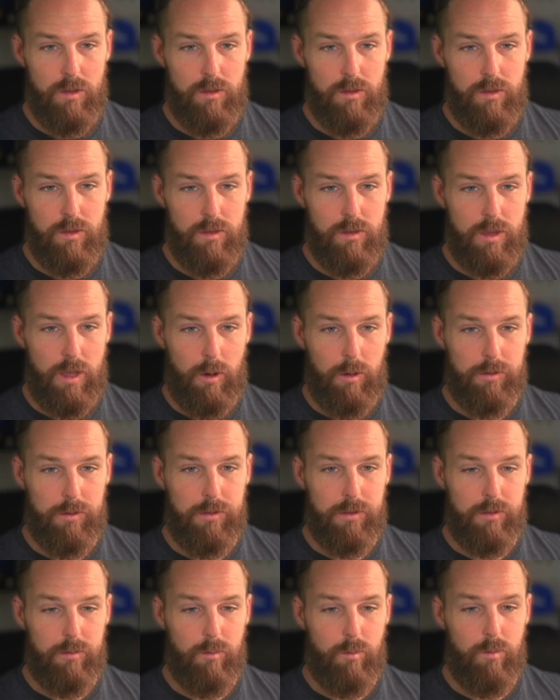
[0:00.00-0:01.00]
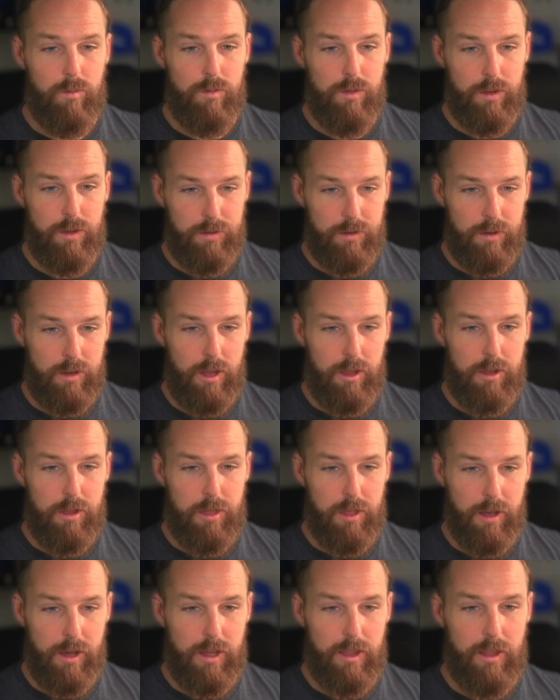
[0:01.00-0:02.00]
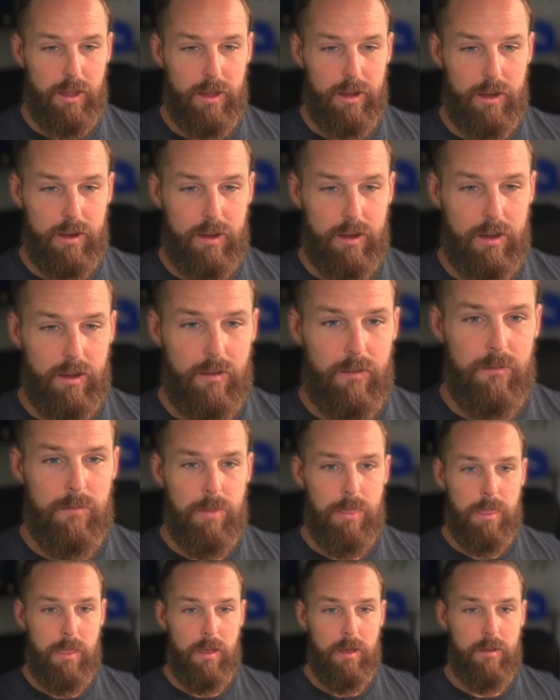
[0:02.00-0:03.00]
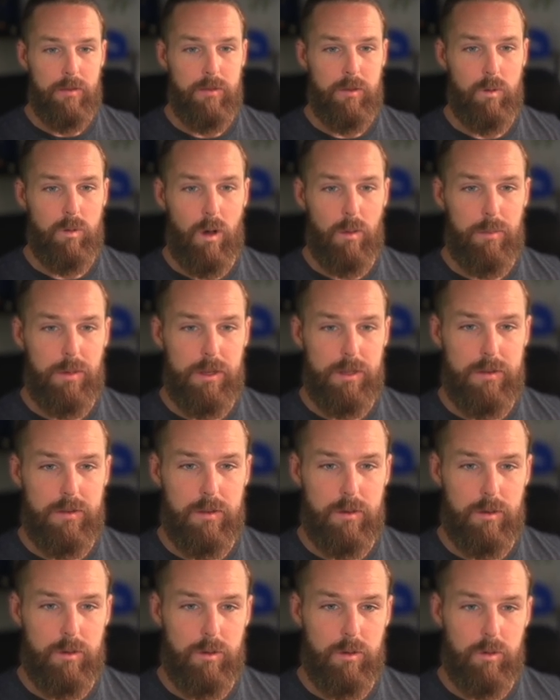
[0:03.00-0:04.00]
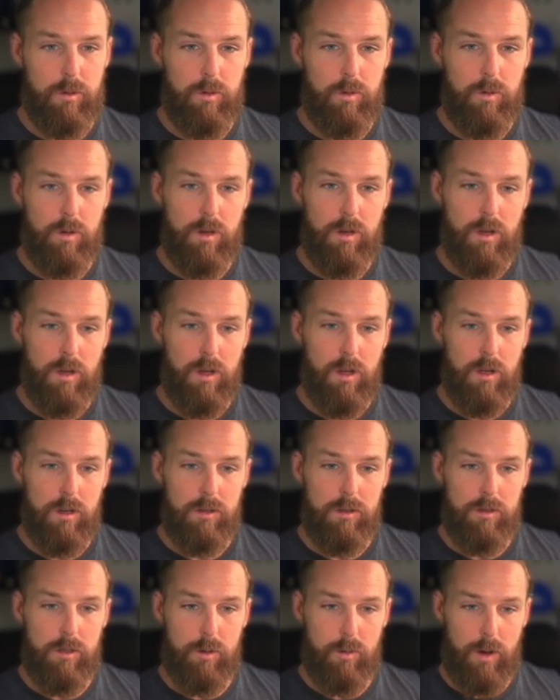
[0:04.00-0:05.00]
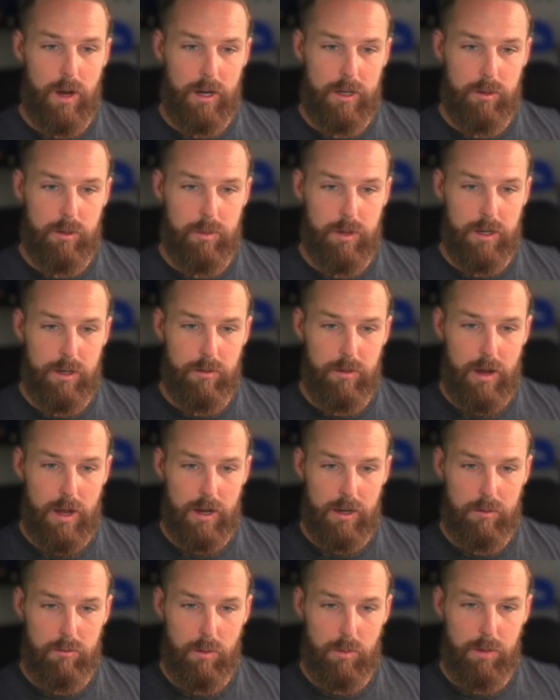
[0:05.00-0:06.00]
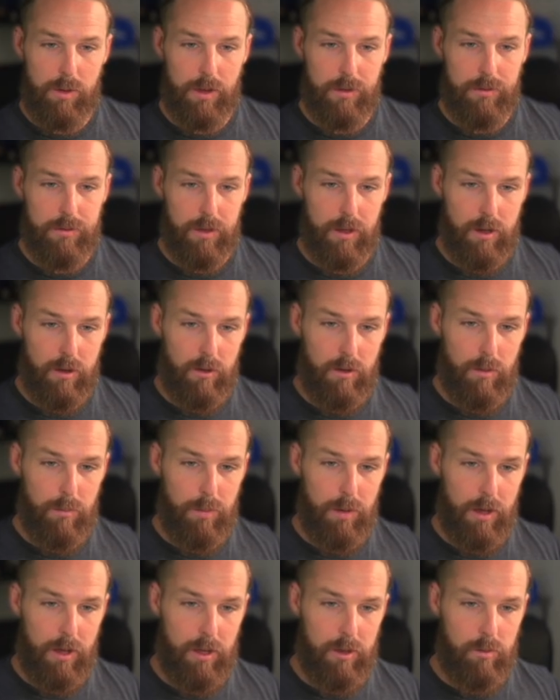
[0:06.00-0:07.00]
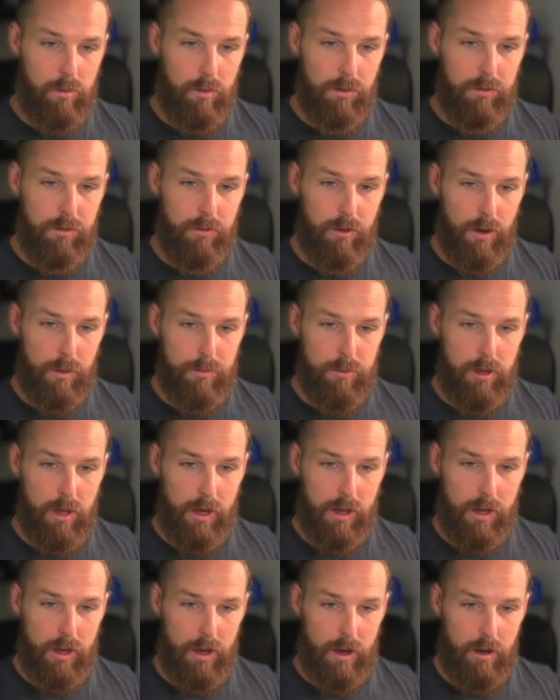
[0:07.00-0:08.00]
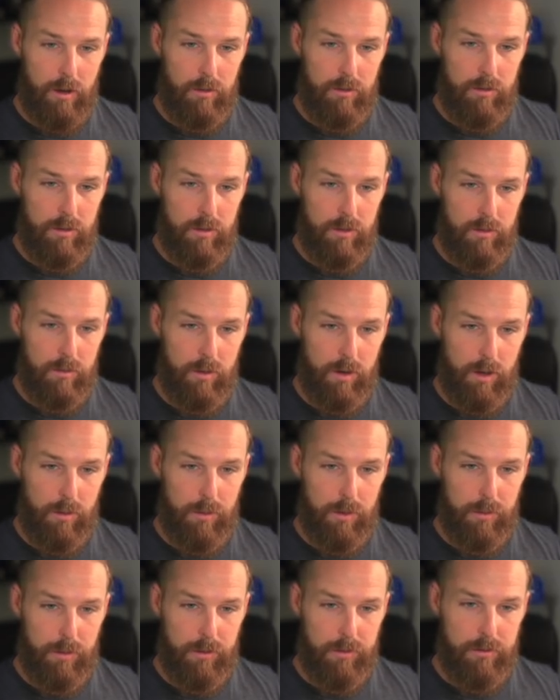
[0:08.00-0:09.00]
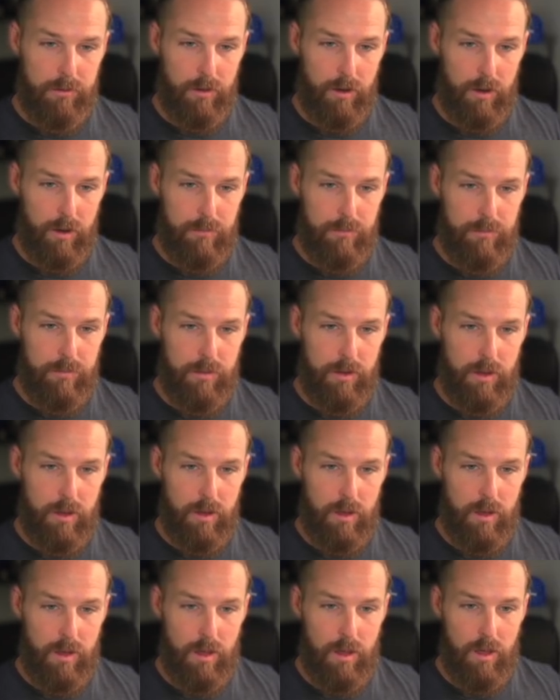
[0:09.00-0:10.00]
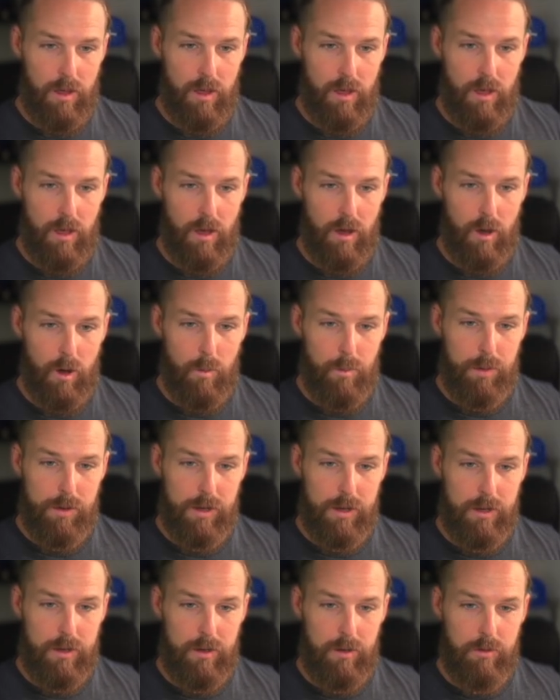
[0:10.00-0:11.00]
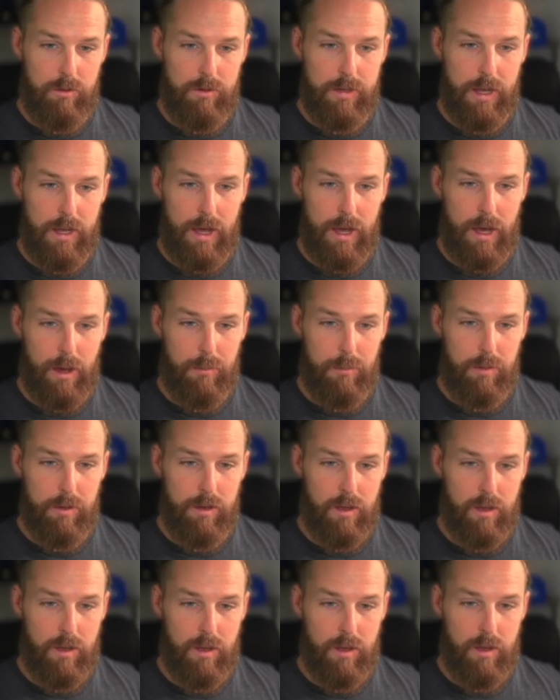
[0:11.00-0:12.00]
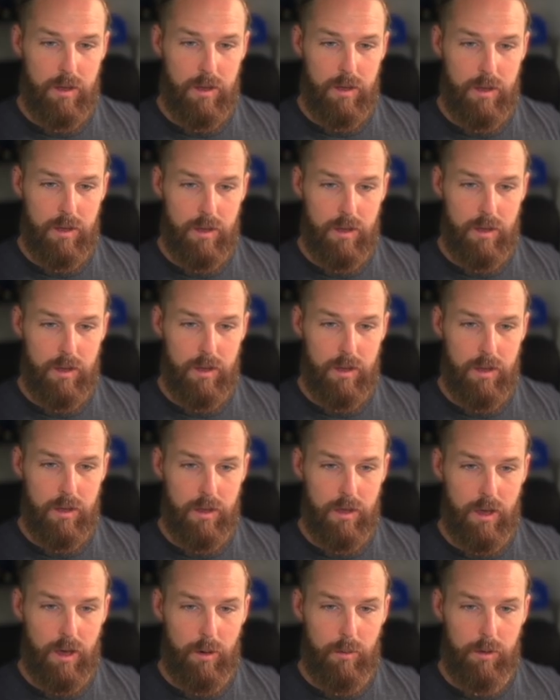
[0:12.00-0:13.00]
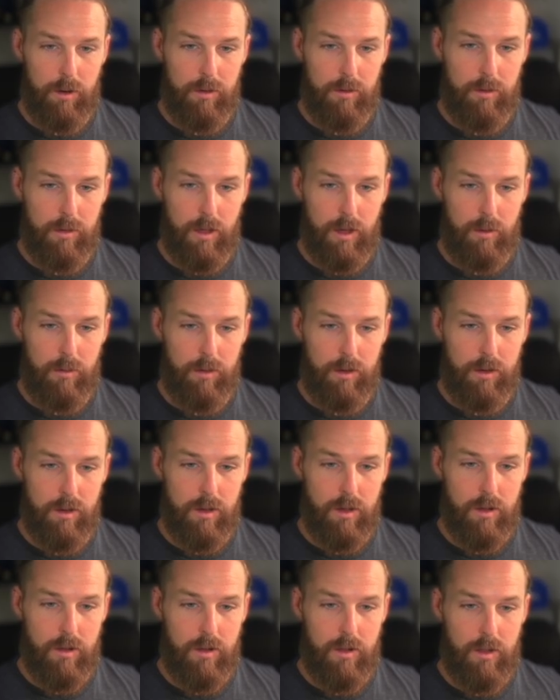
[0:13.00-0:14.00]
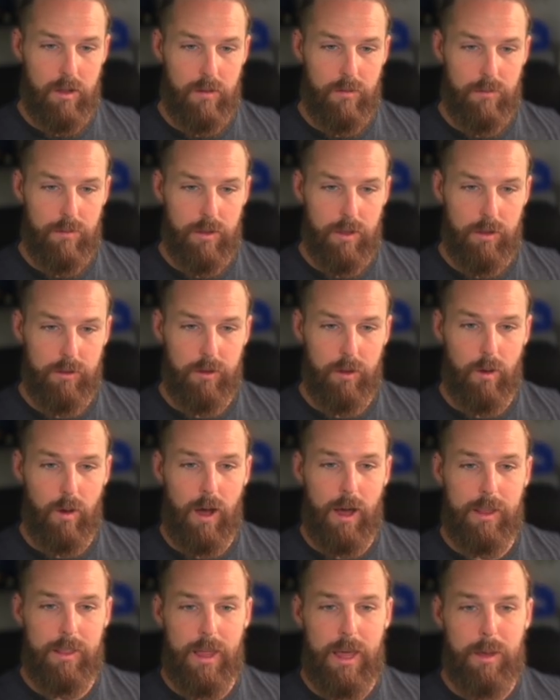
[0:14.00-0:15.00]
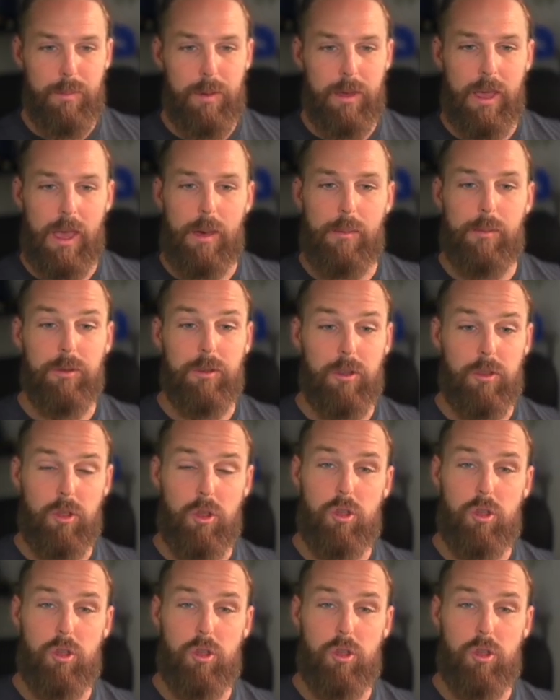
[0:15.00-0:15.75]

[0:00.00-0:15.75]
Now it's this is another thing I like. Do you want me to direct redirect replace the current page with Stripe checkout recommended by Stripe? Open a new tab. Yeah, I want to do that one. So I like being able to just